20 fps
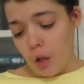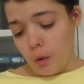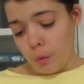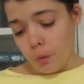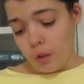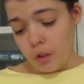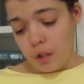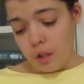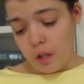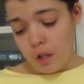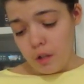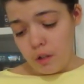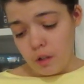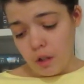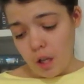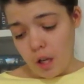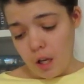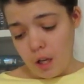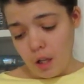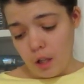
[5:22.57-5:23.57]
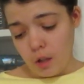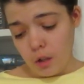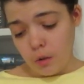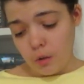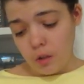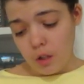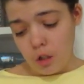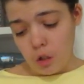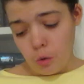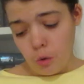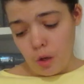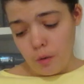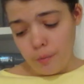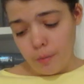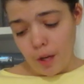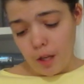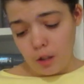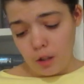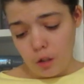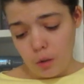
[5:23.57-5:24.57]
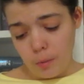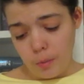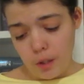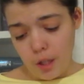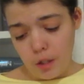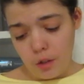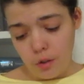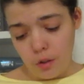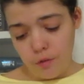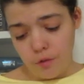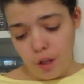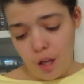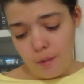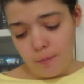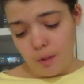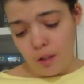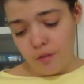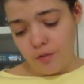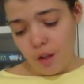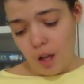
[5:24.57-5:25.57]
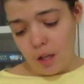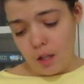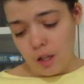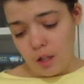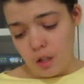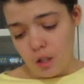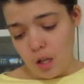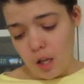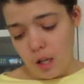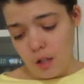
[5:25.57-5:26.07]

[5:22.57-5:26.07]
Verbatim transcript: Twenty years later, Luna is drawn back to the place her family vanished.